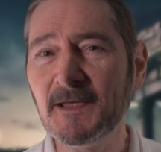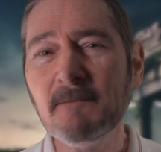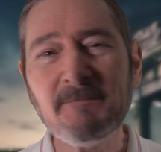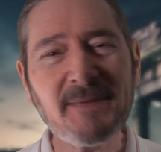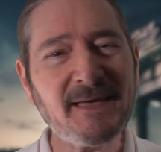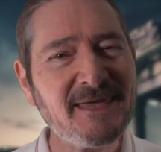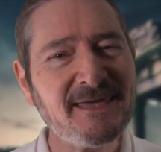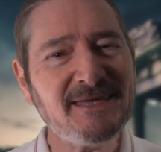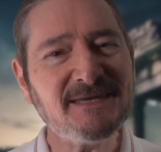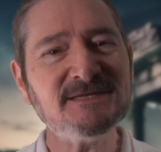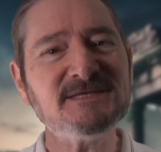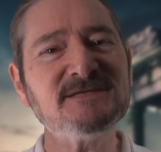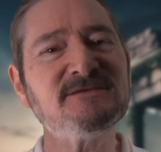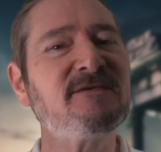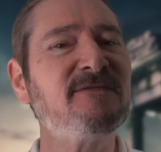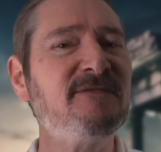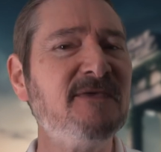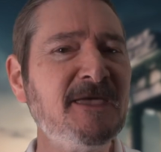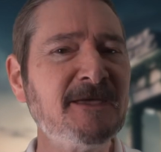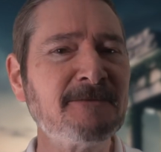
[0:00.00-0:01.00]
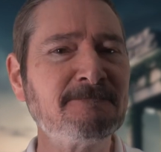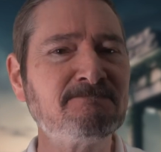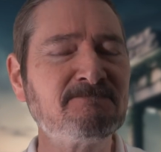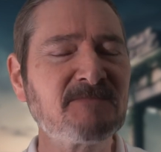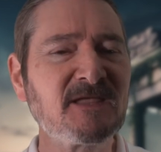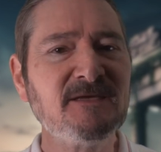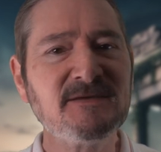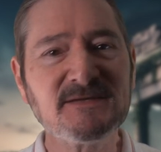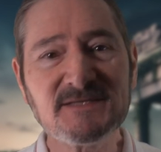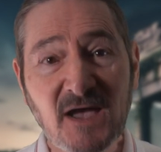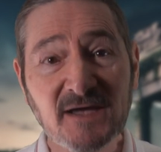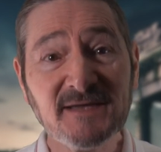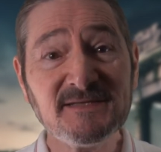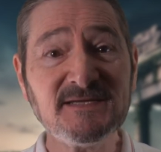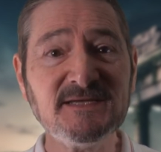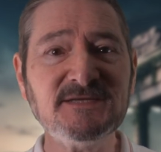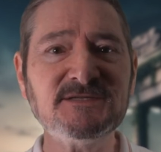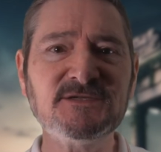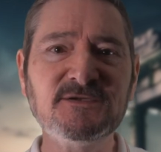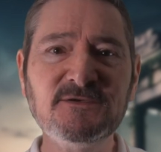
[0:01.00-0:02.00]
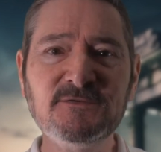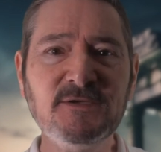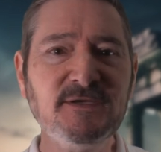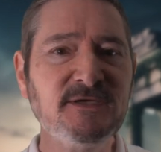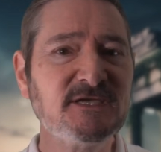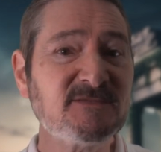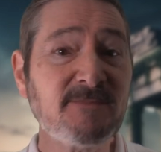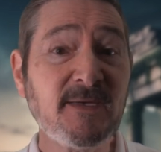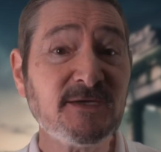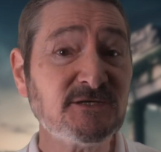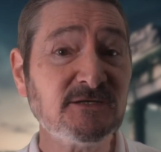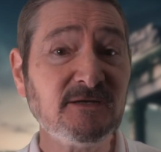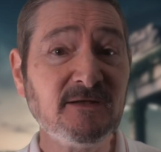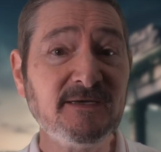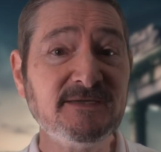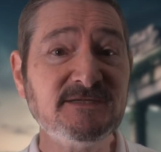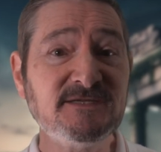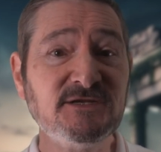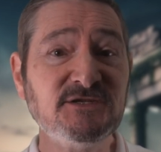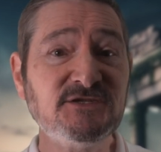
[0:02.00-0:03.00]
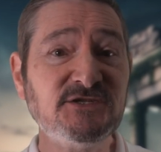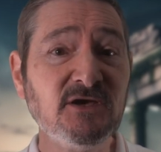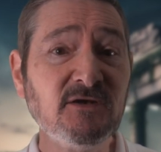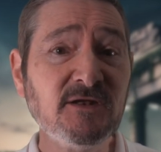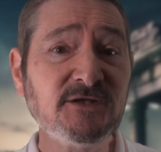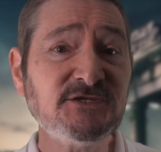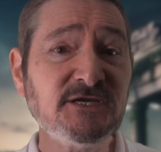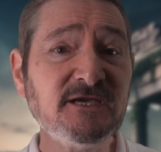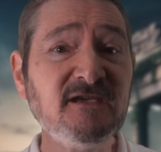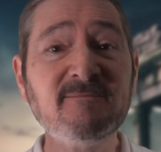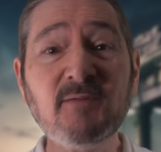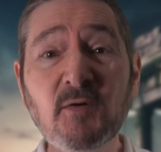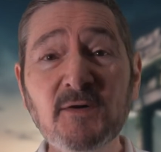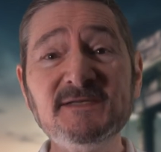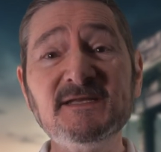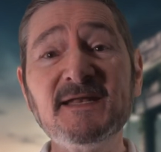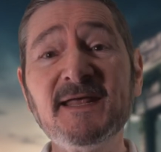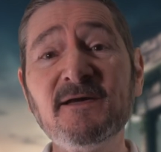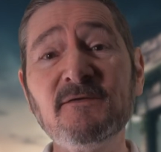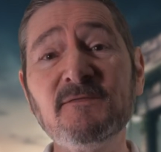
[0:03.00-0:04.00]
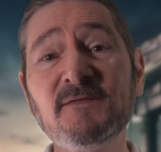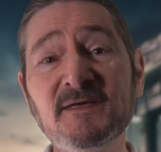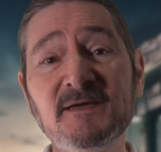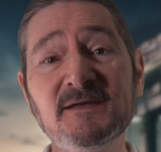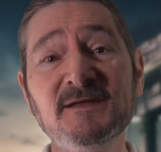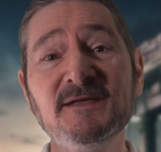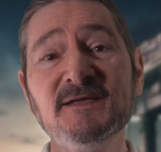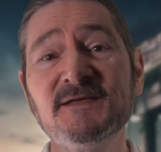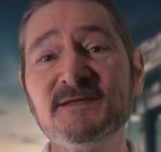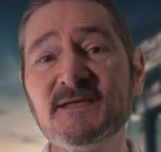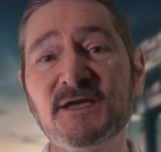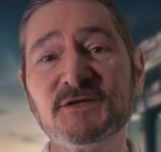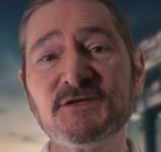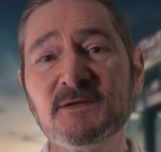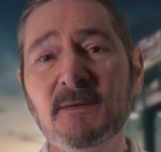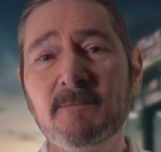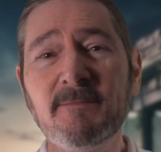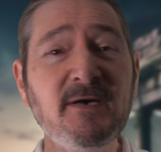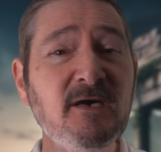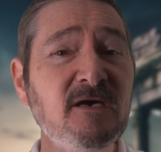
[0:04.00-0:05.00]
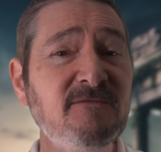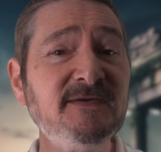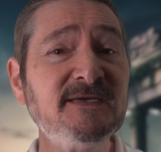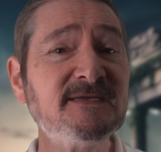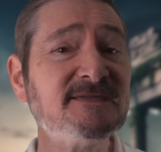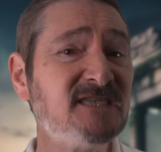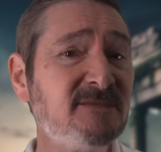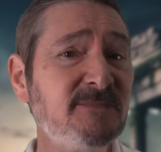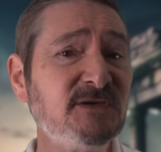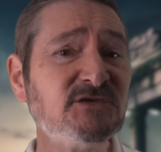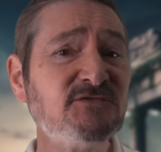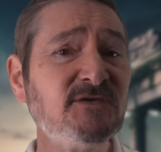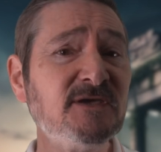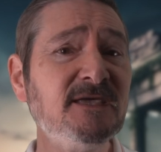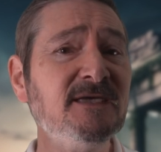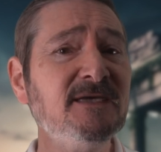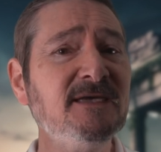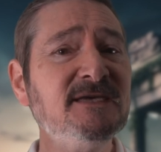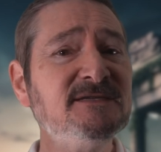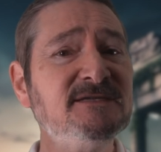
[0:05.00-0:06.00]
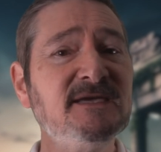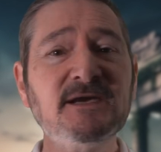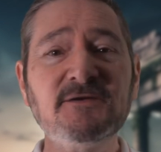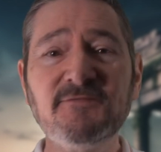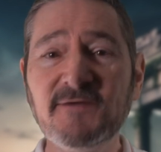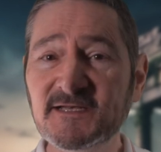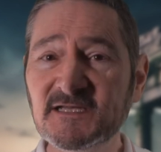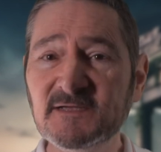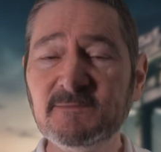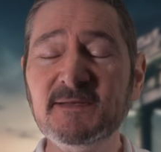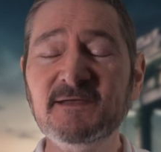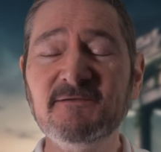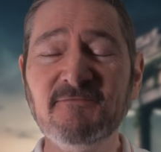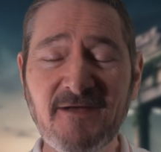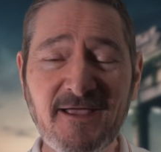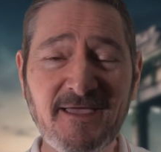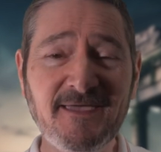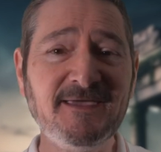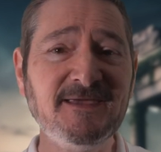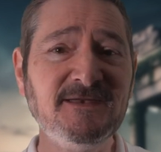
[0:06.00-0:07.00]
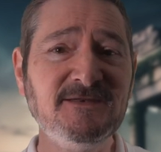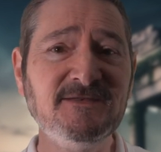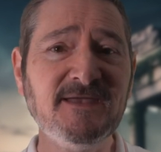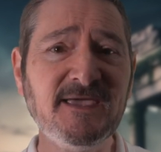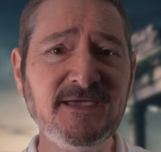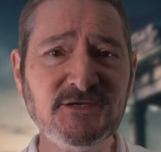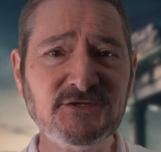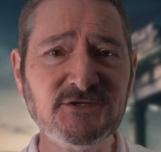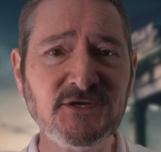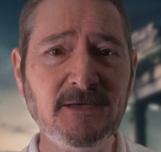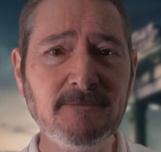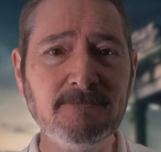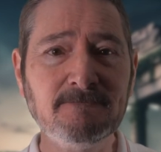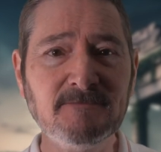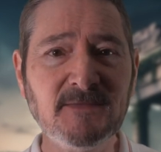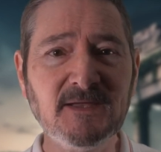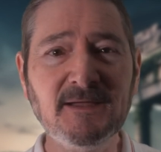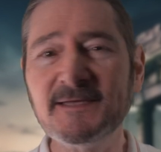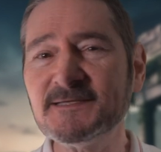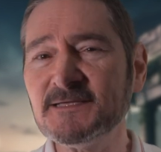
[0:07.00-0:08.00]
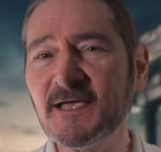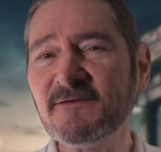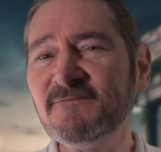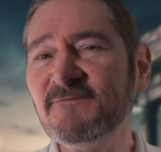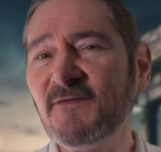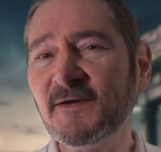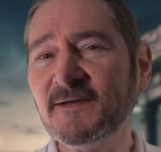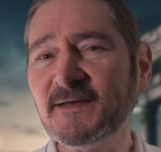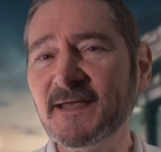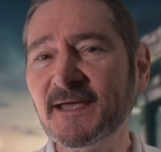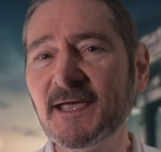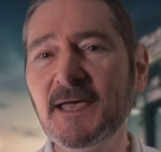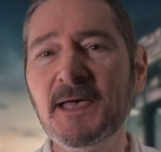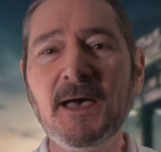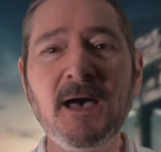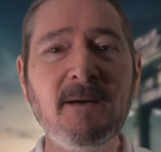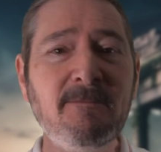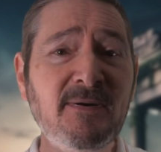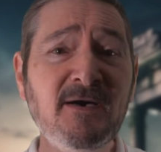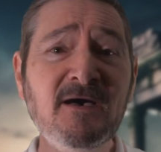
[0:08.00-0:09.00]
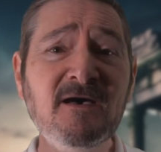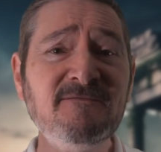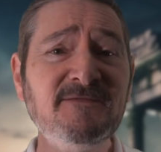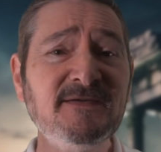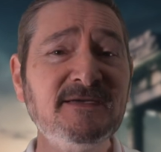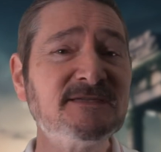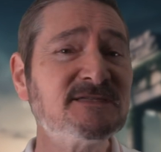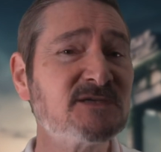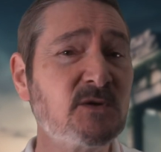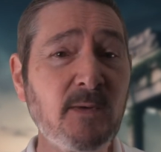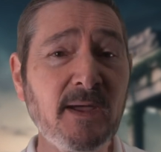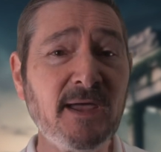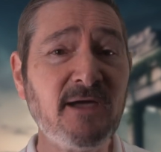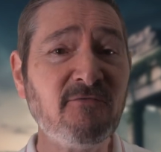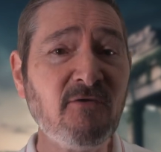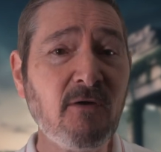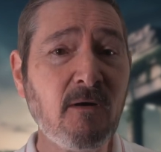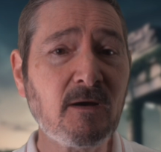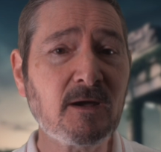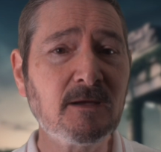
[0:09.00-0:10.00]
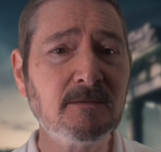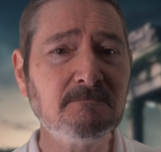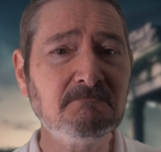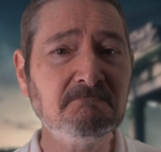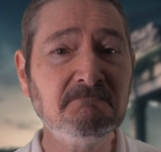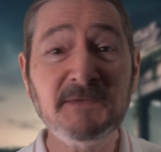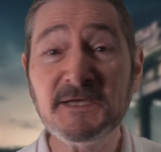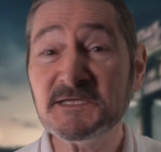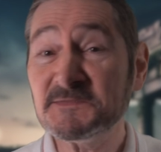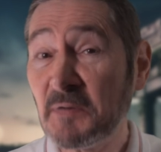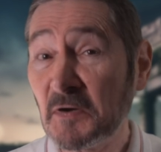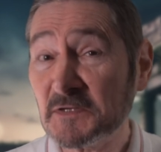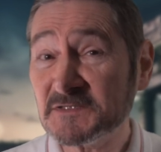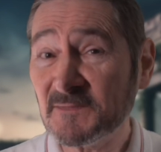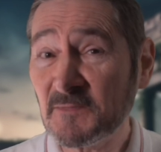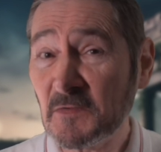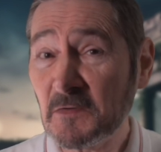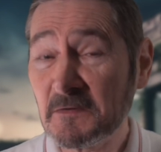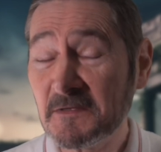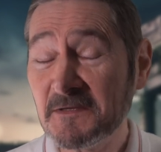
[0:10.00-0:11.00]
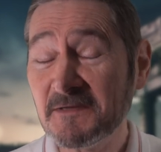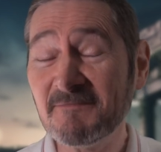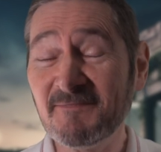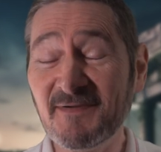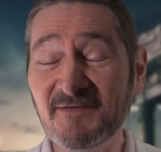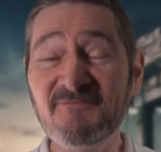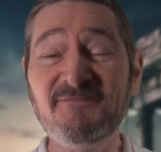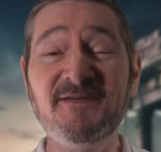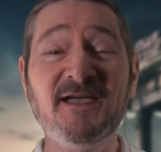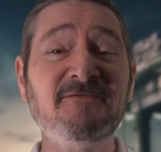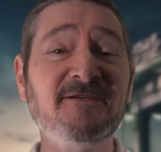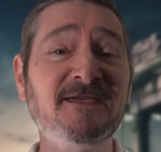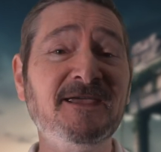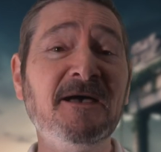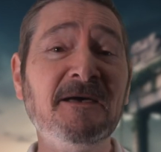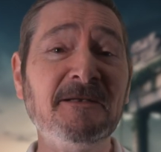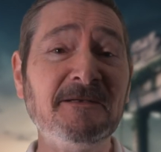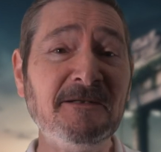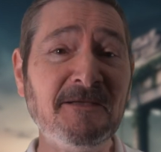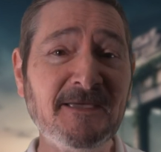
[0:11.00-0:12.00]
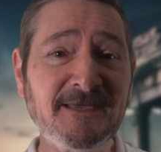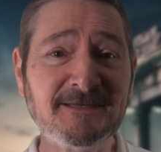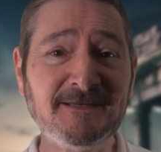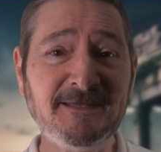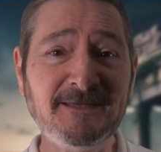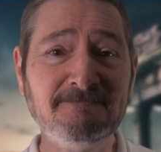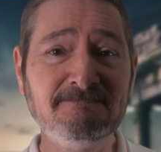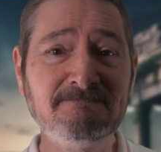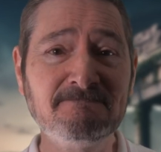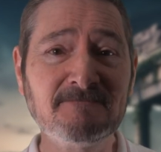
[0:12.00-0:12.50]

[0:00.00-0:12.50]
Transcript: But here's the thing. Scientists who specialise in geology have pointed out that such perfect symmetry is incredibly rare in nature. It's like finding a perfect square rock. It's possible, but very unlikely.